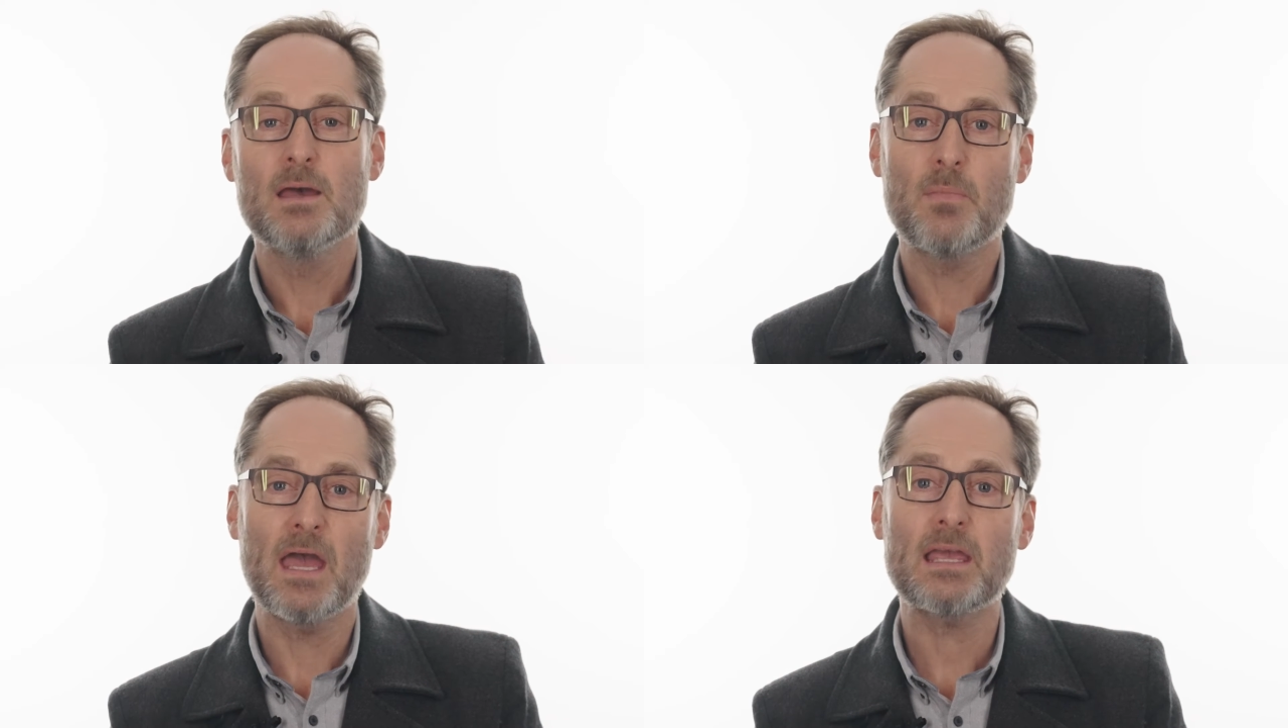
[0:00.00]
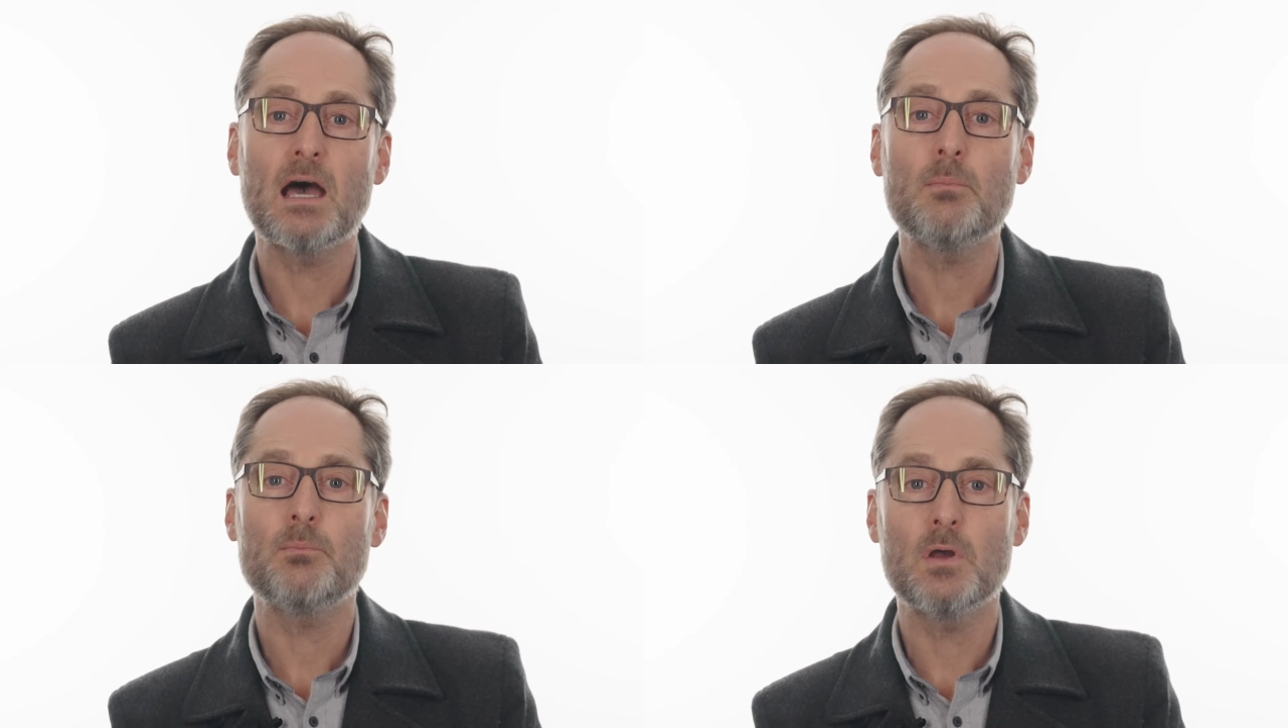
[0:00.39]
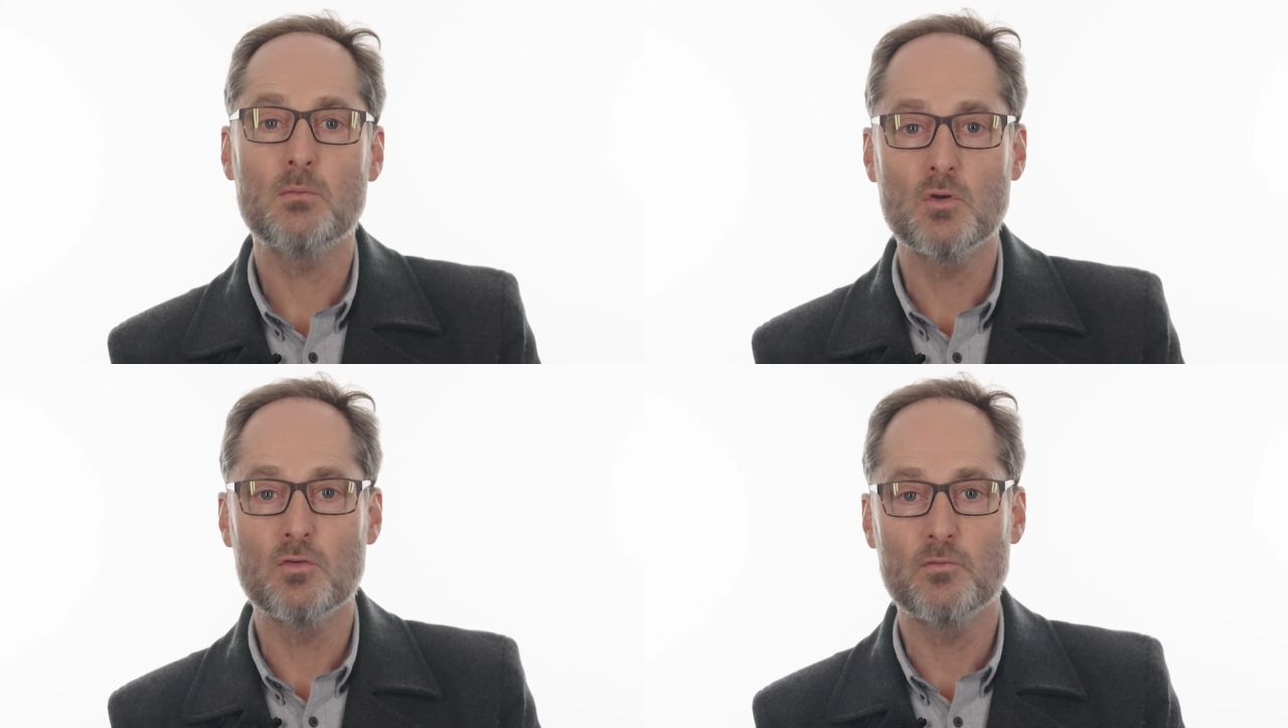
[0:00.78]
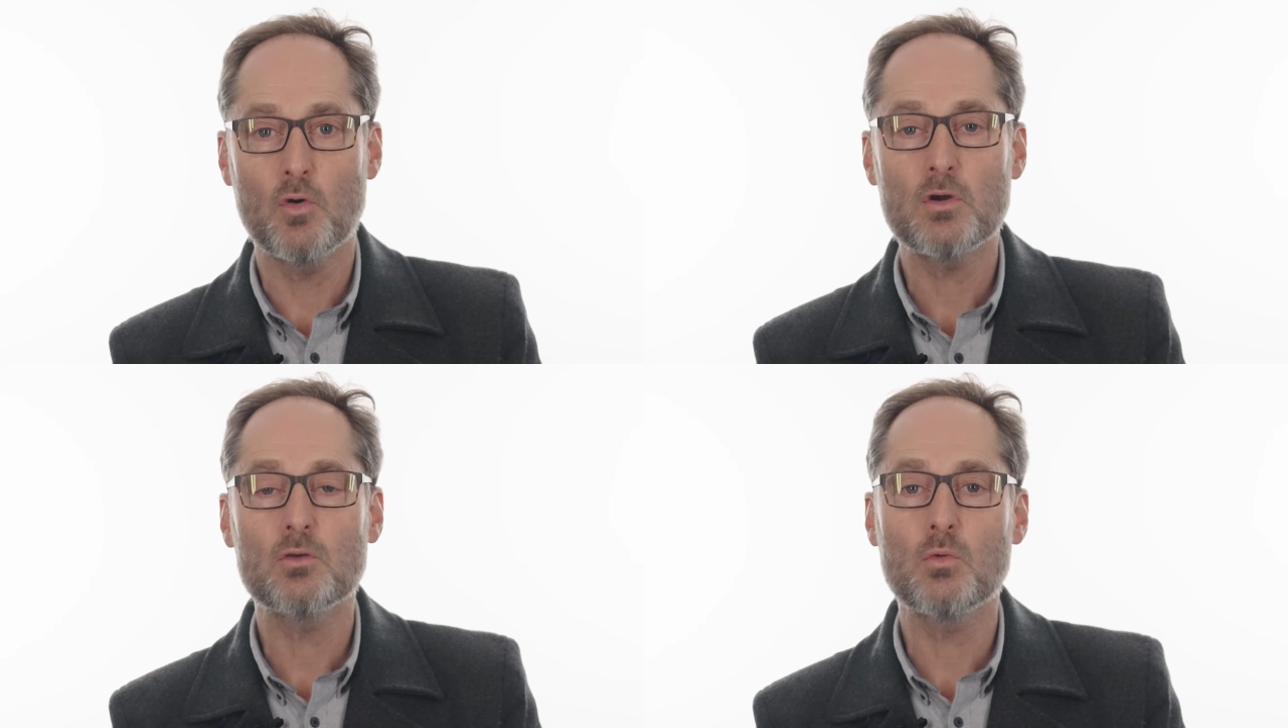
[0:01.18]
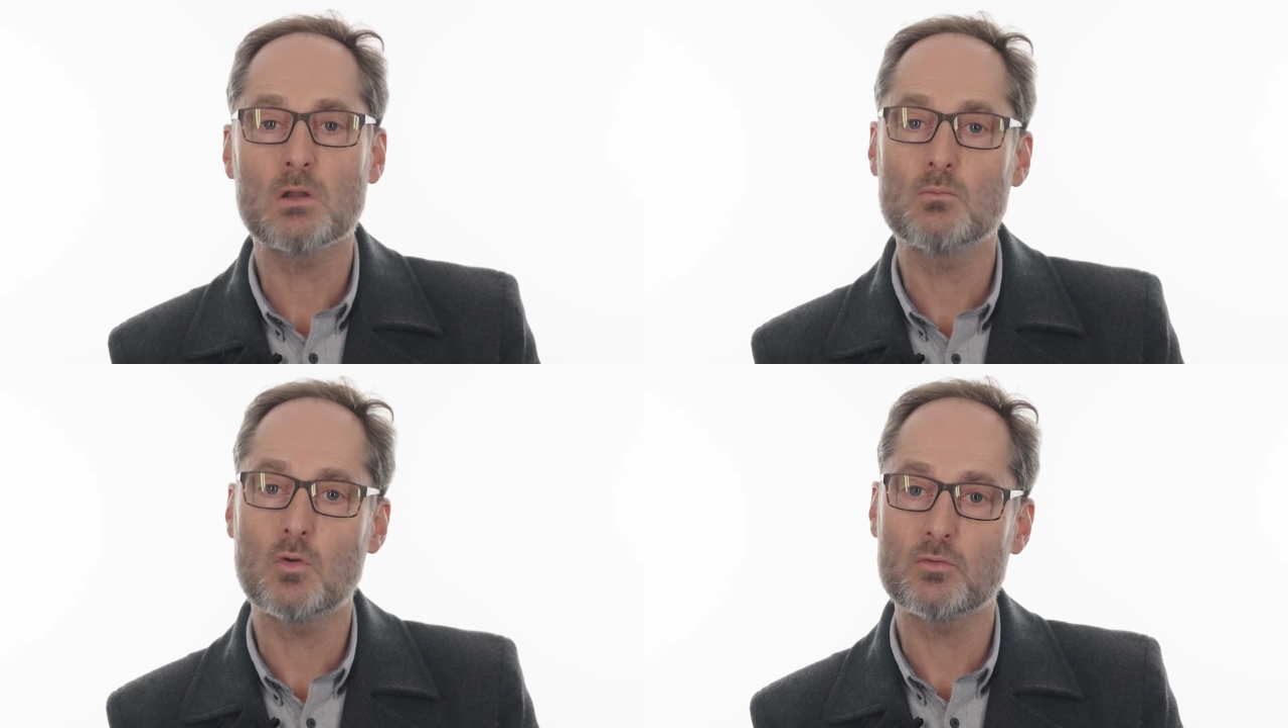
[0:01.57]
Pack up and move all your
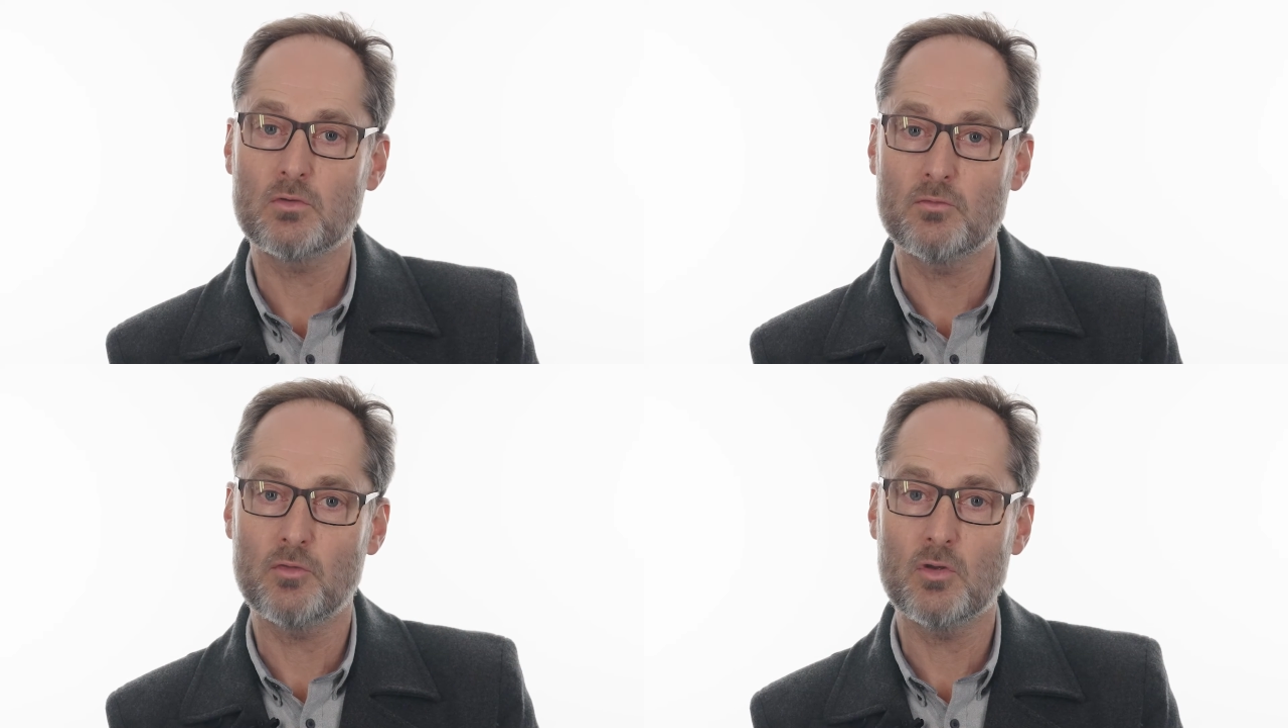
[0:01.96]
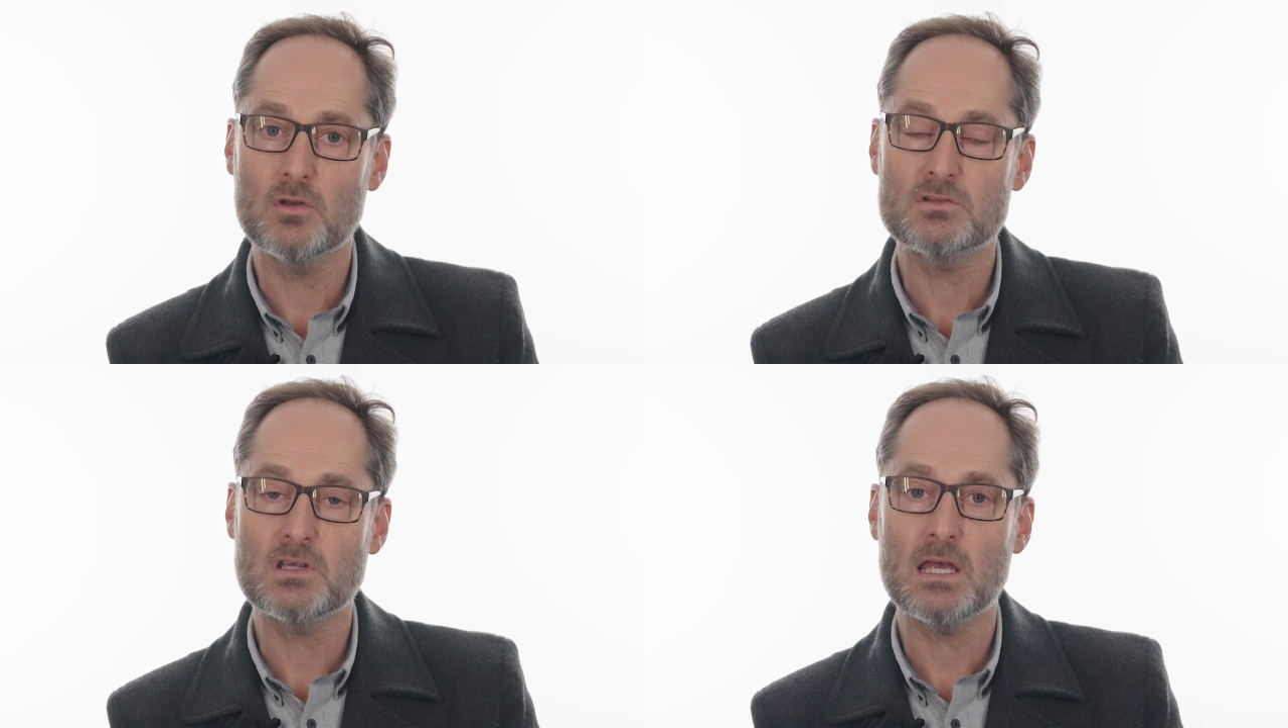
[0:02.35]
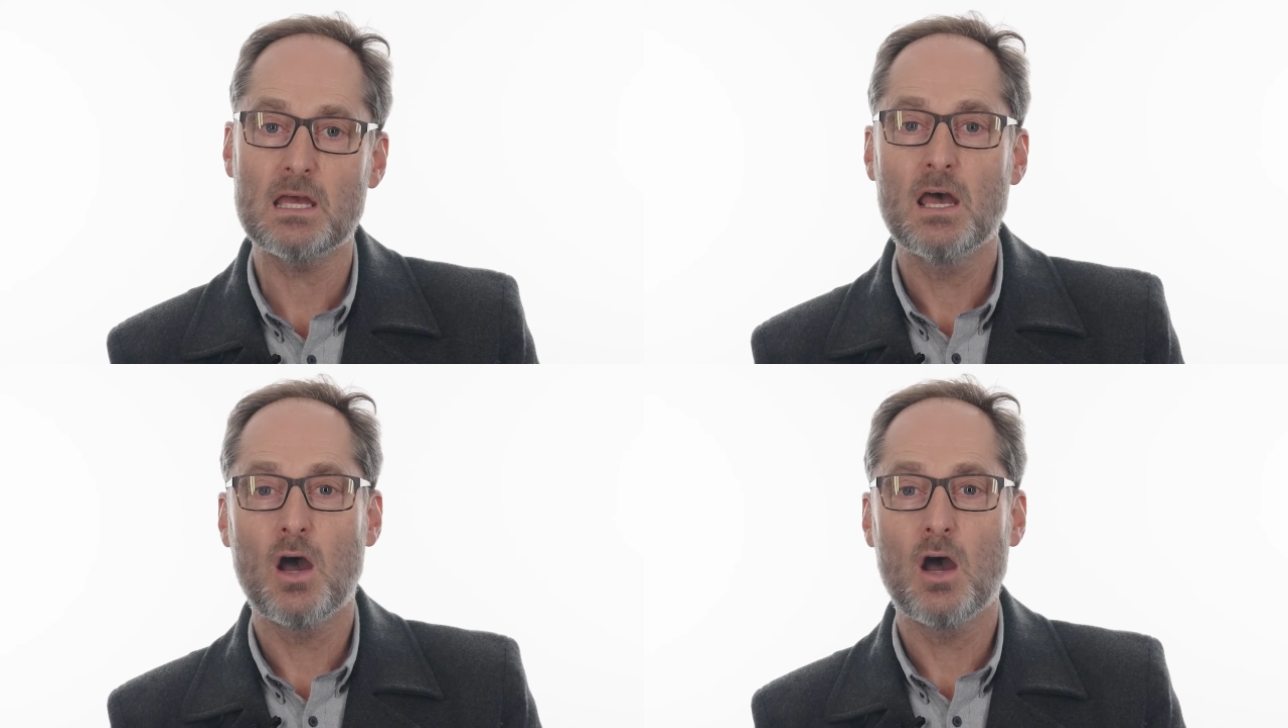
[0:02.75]
unwanted furniture,